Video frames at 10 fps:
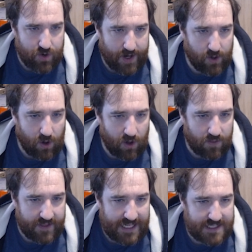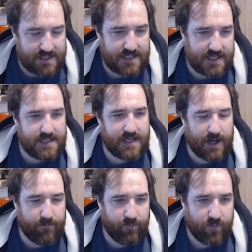I got on these. This is...
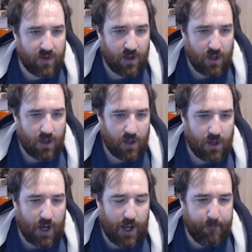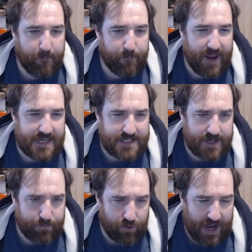I painted
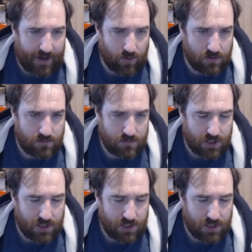it brown,